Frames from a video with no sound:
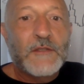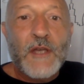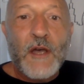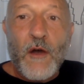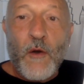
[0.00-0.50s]

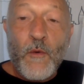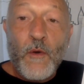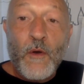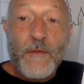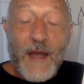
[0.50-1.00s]

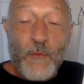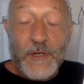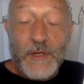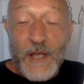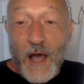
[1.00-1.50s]
So that
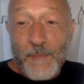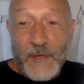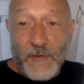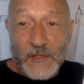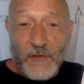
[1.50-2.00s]
would not
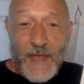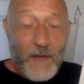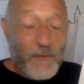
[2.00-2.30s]
be original.